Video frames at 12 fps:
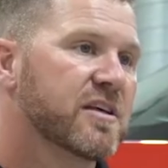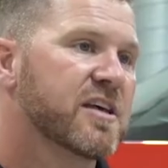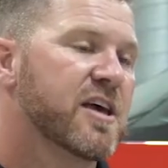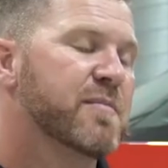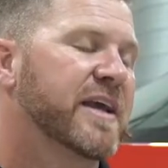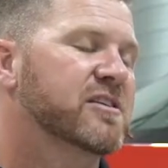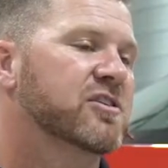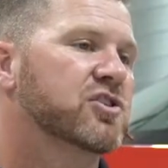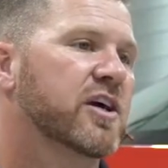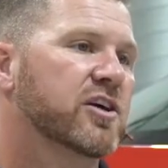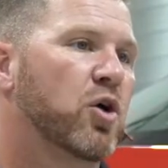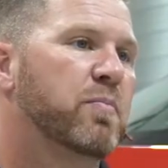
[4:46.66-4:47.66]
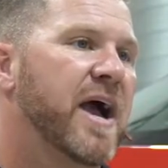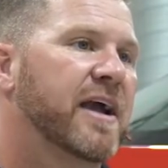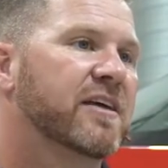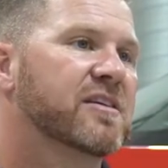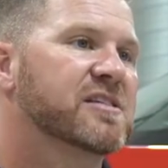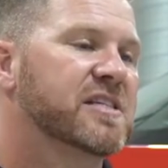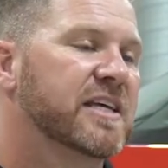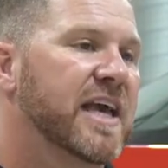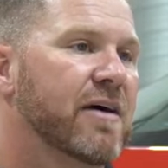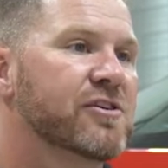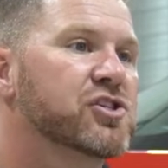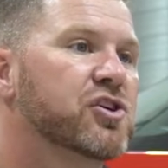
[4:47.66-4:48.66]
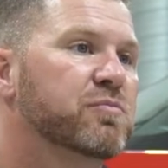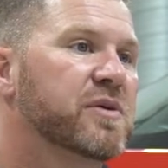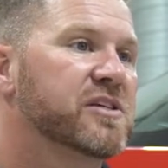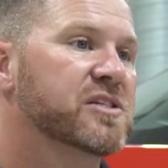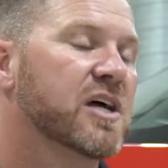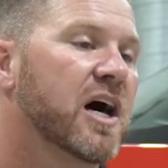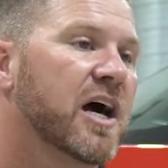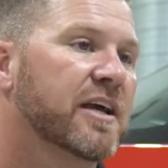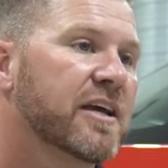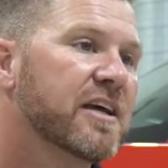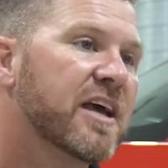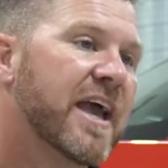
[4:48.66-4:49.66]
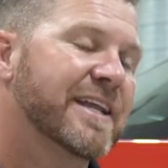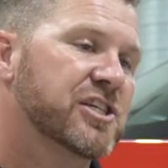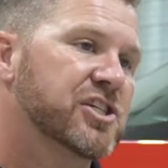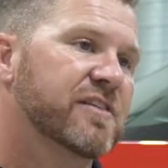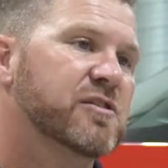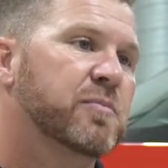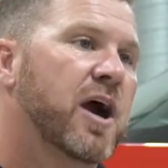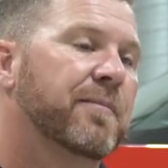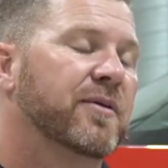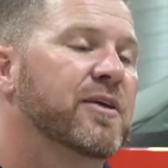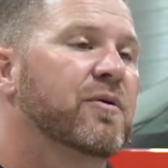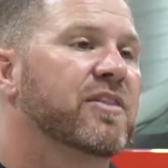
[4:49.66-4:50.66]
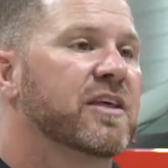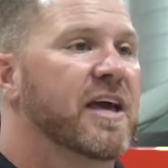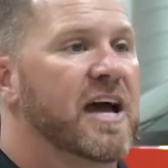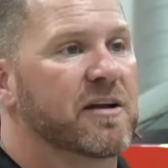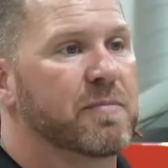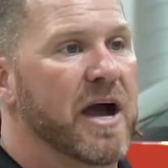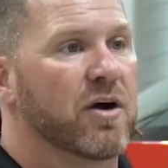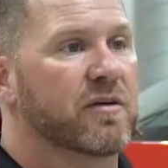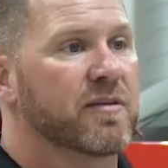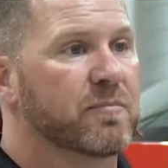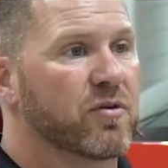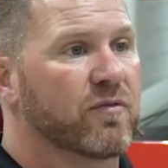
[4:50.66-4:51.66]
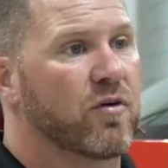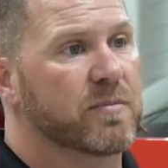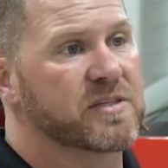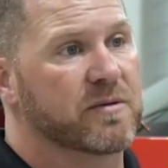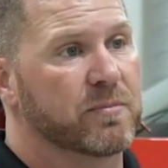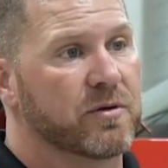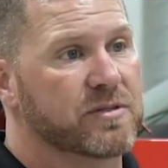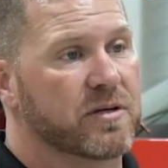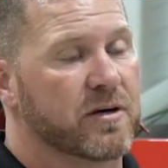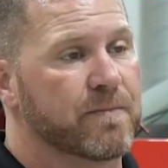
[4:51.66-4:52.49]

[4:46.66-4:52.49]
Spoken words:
It makes the truck go back into sync how it should be stock and shifts properly with the added power of the performance of Pulsar.